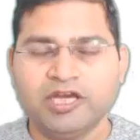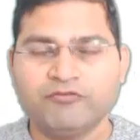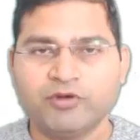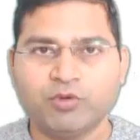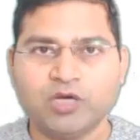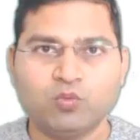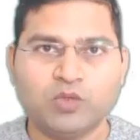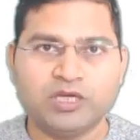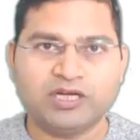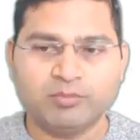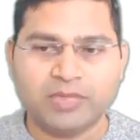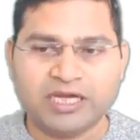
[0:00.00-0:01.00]
Hey everyone,
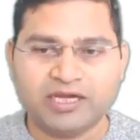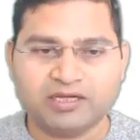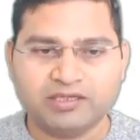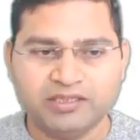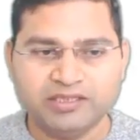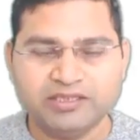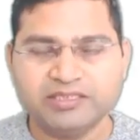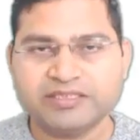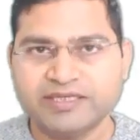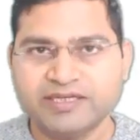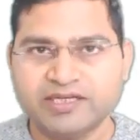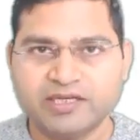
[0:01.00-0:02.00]
welcome back. In
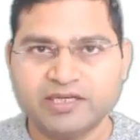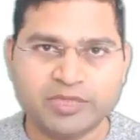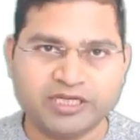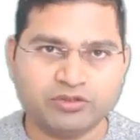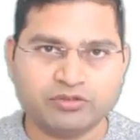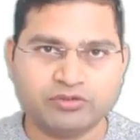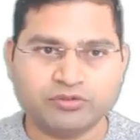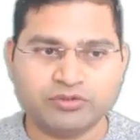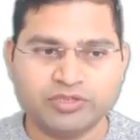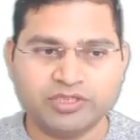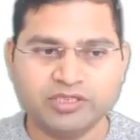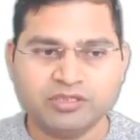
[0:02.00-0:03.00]
this Selenium Python
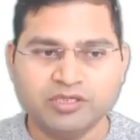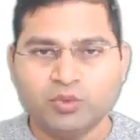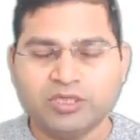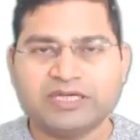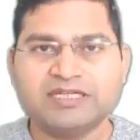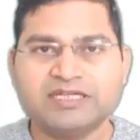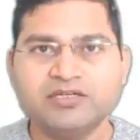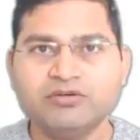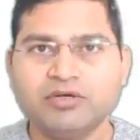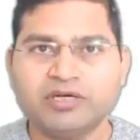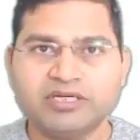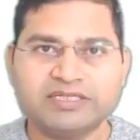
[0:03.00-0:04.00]
tutorial, we'll continue
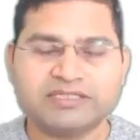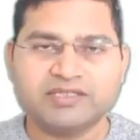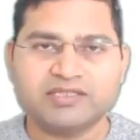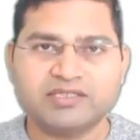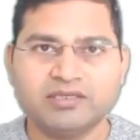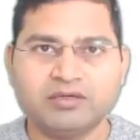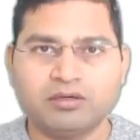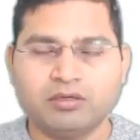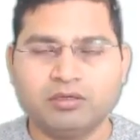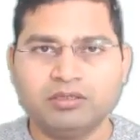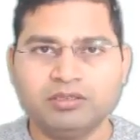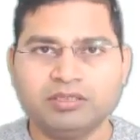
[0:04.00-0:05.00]
our discussion
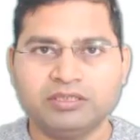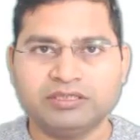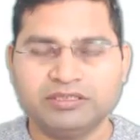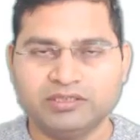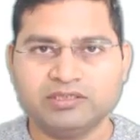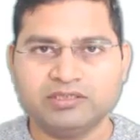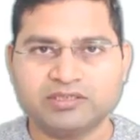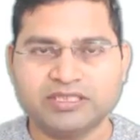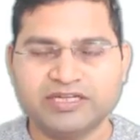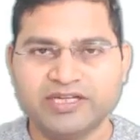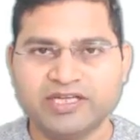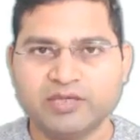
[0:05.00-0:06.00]
on the
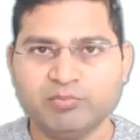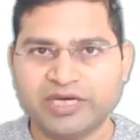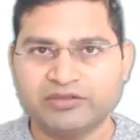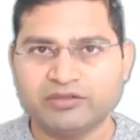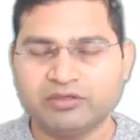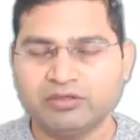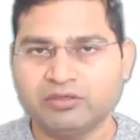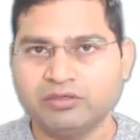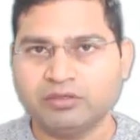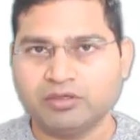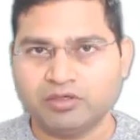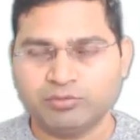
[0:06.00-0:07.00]
Selenium
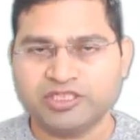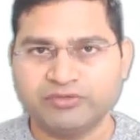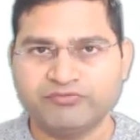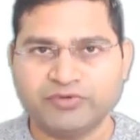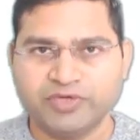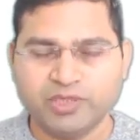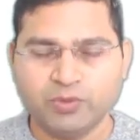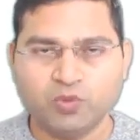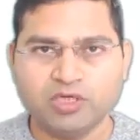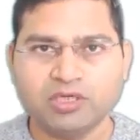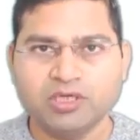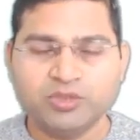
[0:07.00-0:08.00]
Python automation
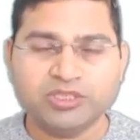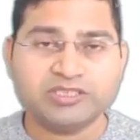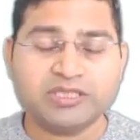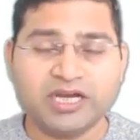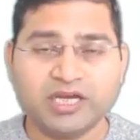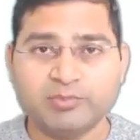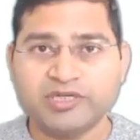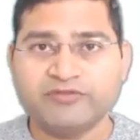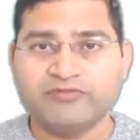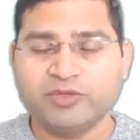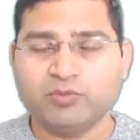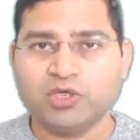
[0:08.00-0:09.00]
framework, which is the
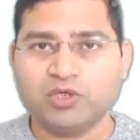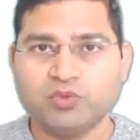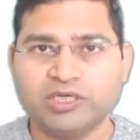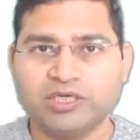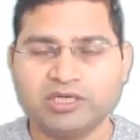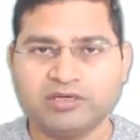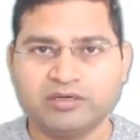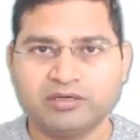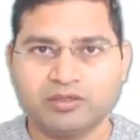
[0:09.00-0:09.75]
hybrid framework we are